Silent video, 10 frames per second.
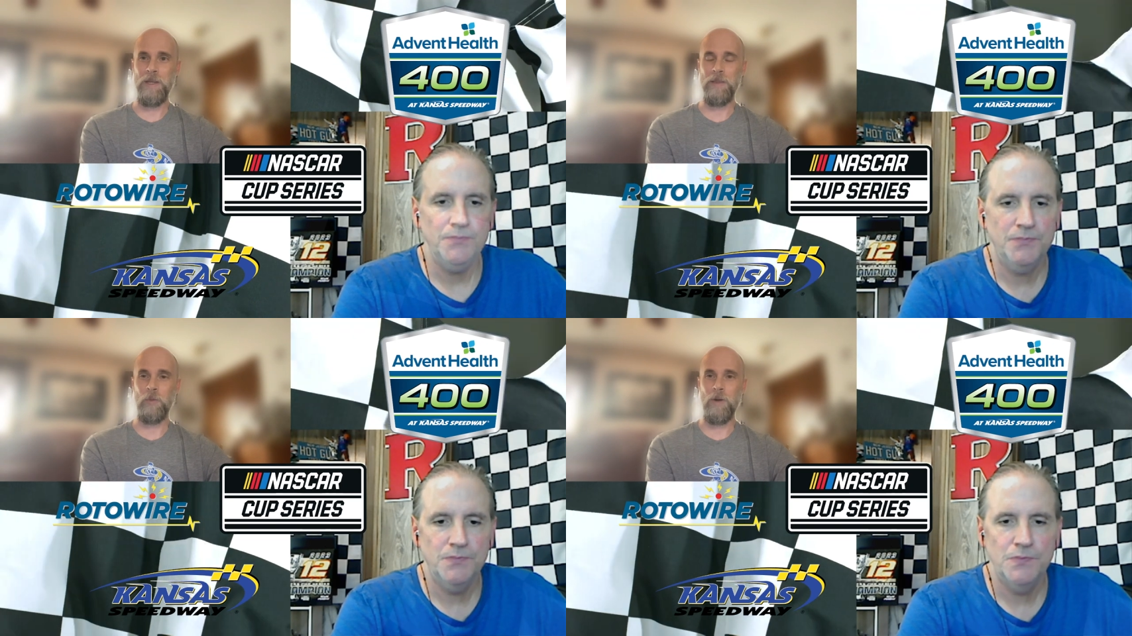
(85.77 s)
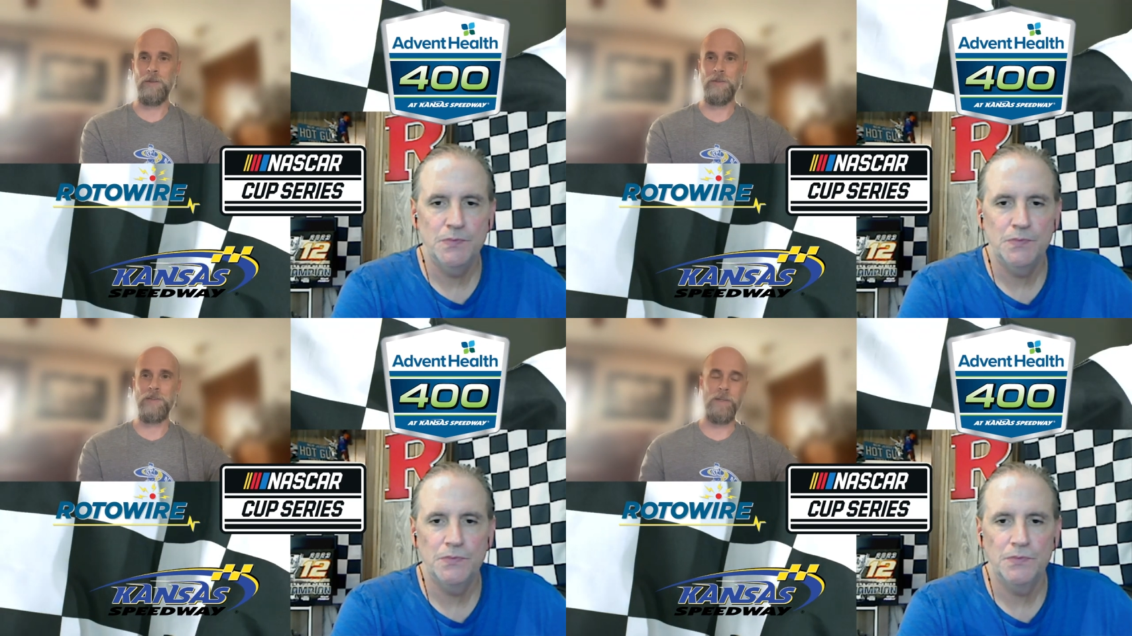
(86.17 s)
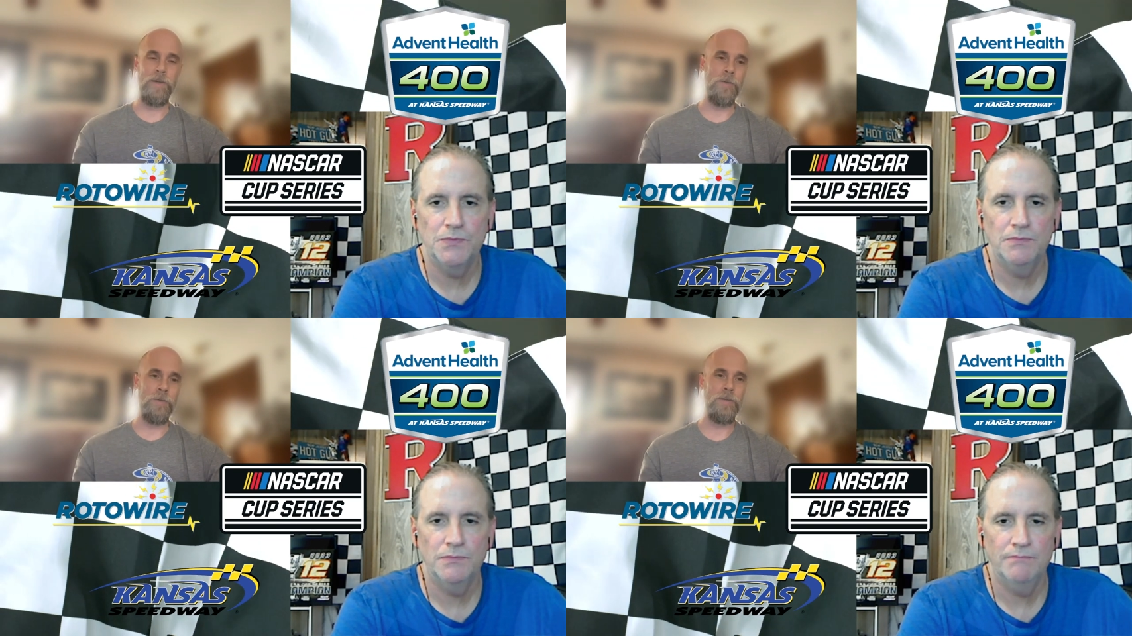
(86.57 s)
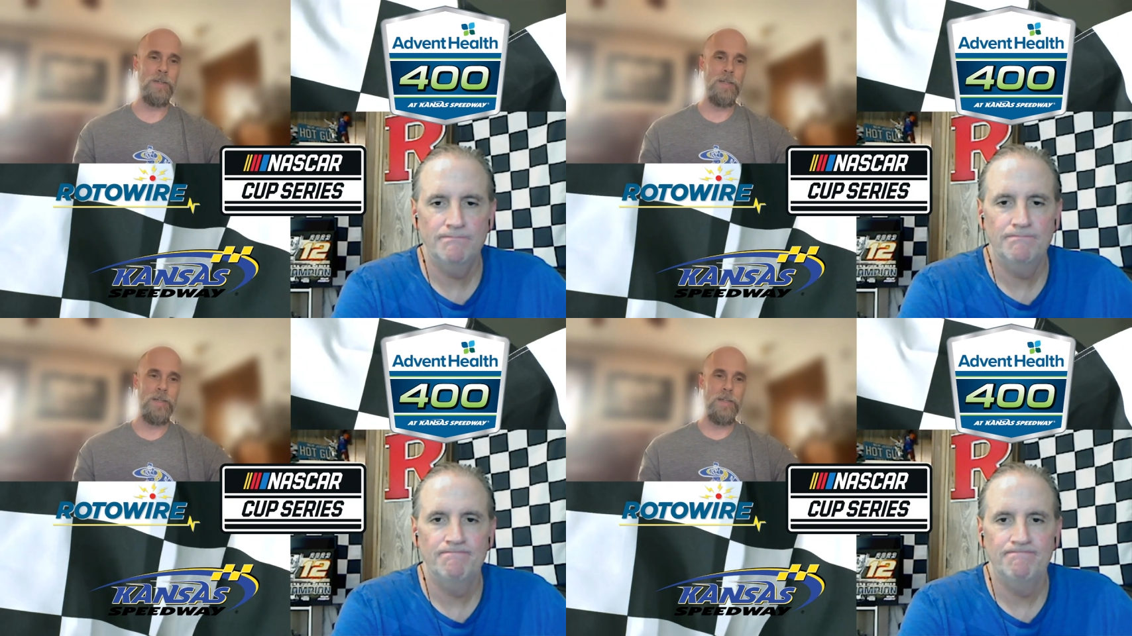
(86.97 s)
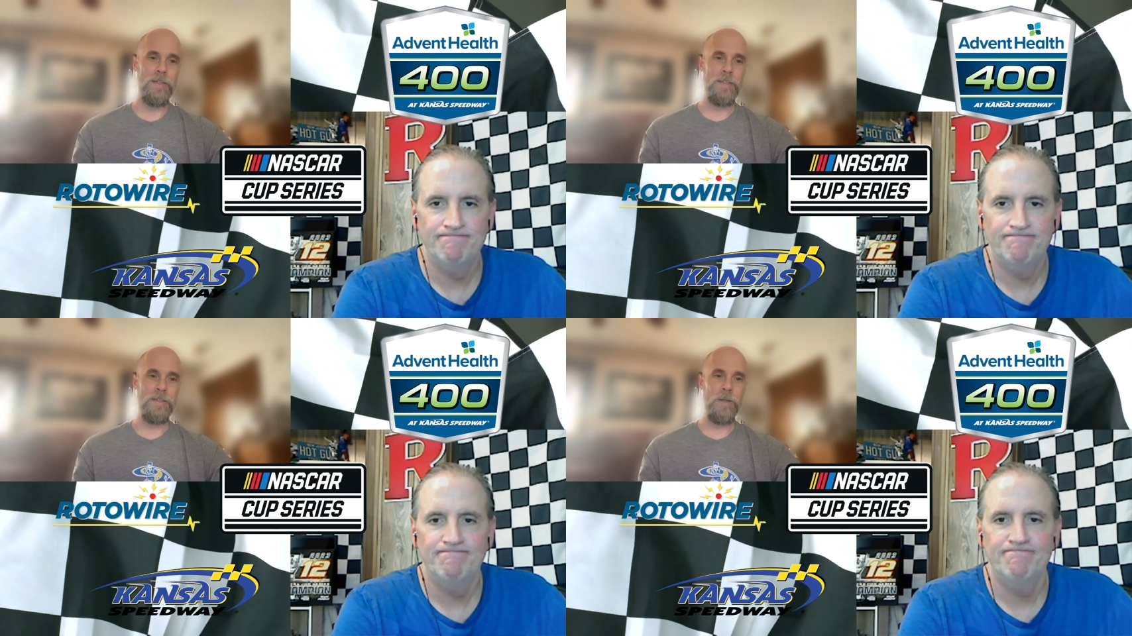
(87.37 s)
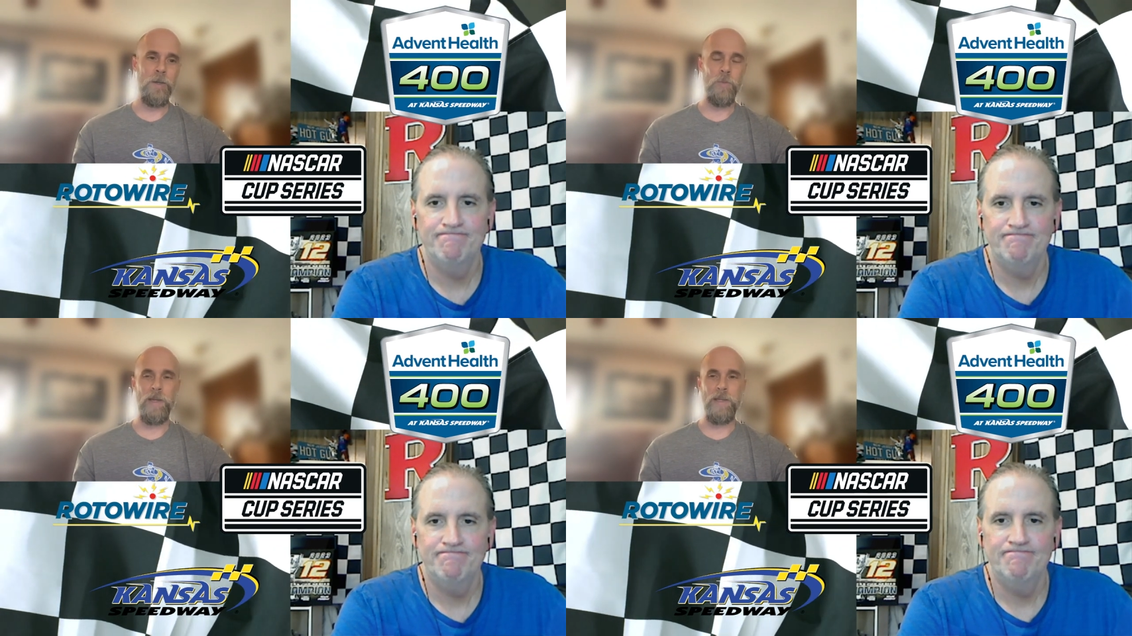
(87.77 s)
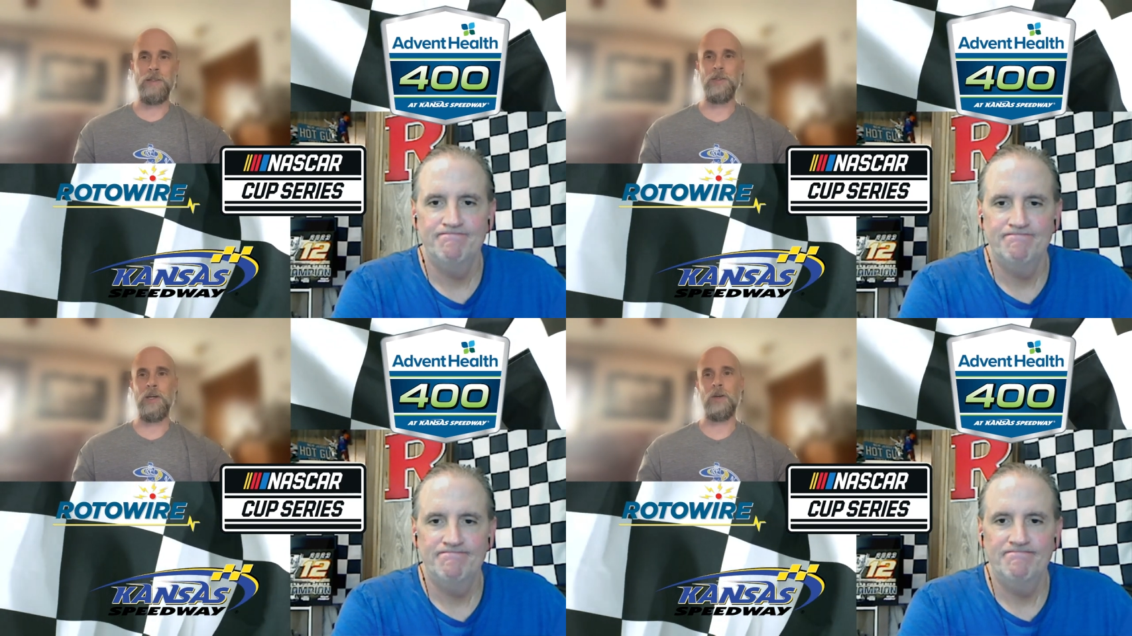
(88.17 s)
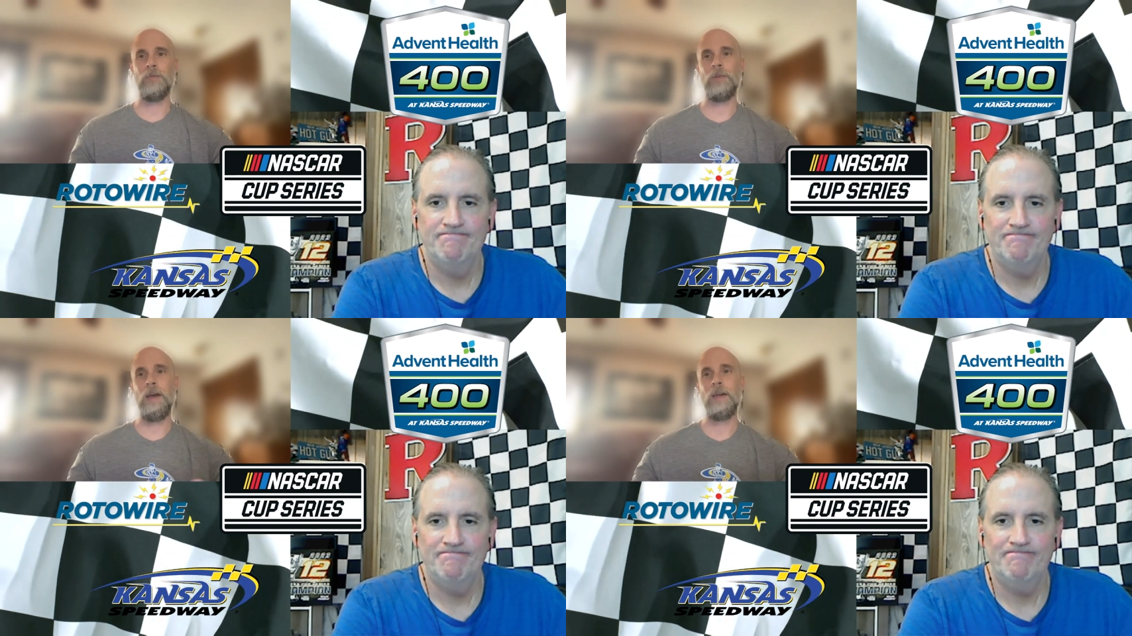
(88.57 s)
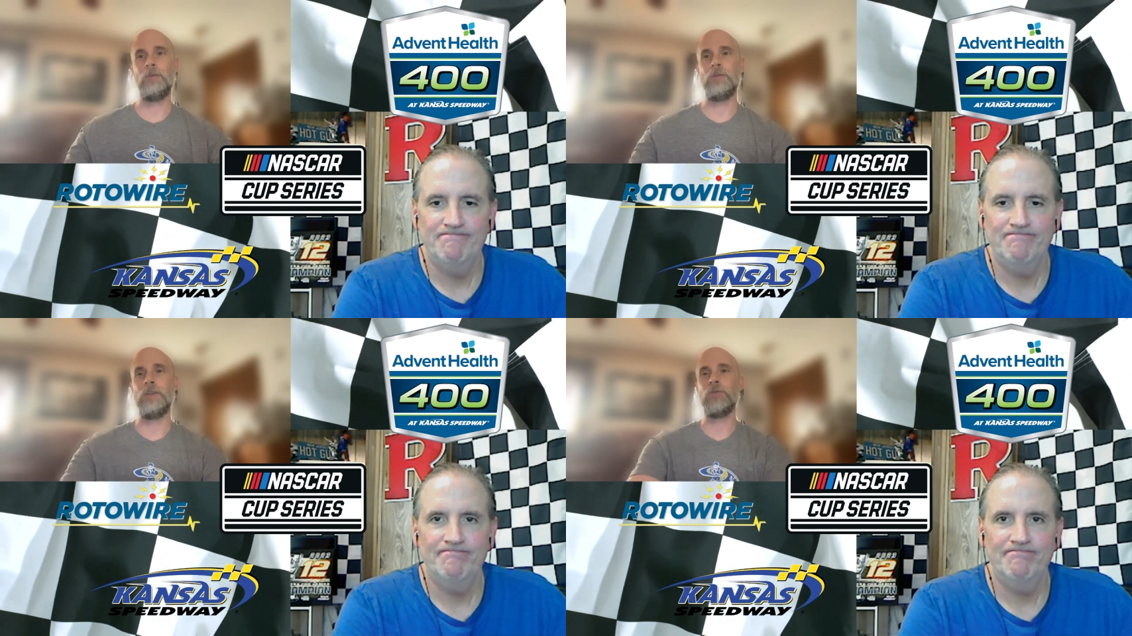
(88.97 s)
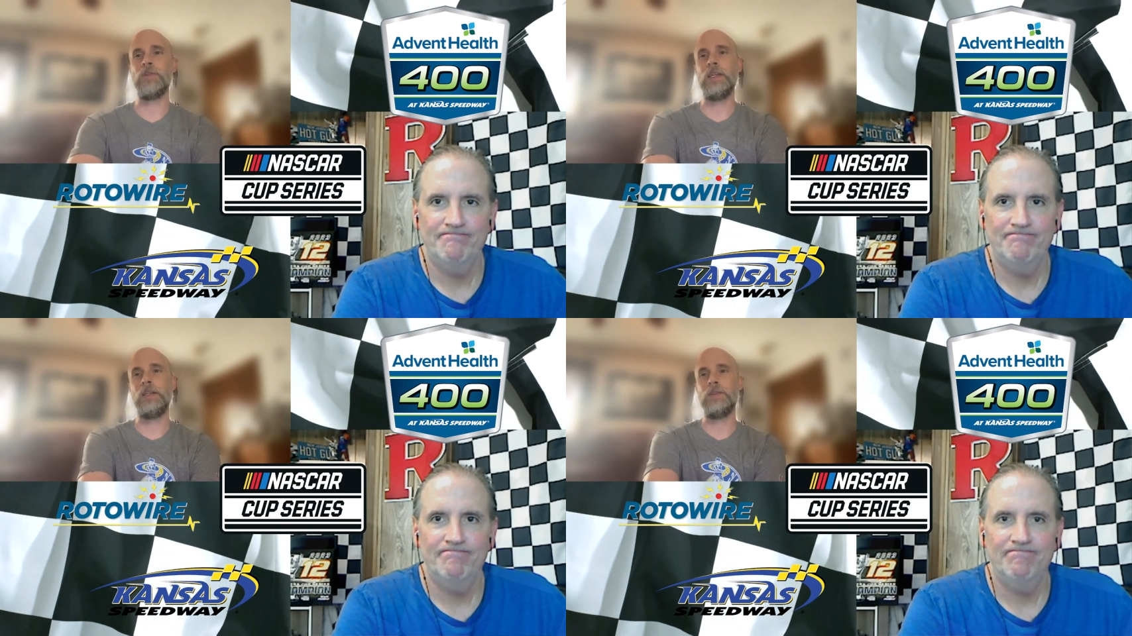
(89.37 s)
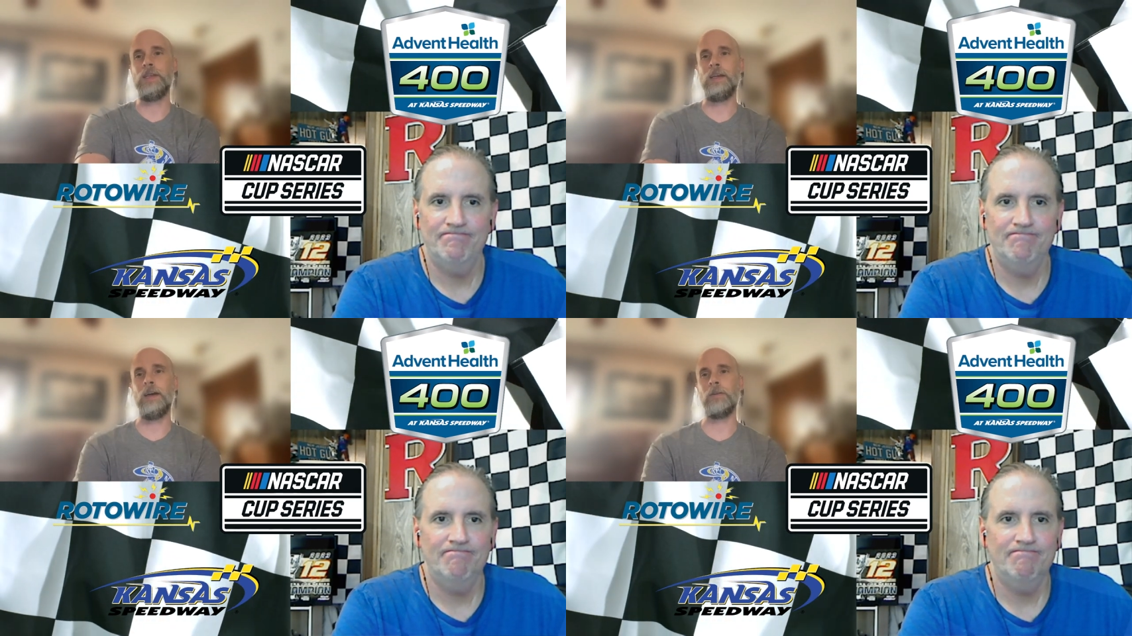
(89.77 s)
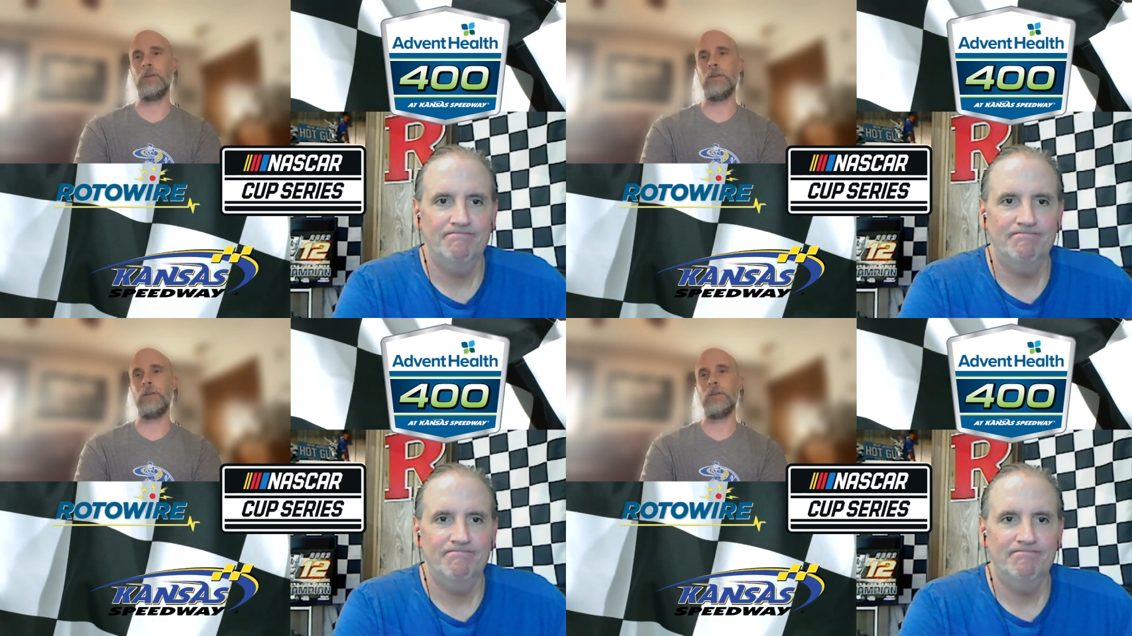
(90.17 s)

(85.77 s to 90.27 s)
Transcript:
Speaker 1: be the one to go uh, all the way to the checkered flag. It was interesting to see Kyle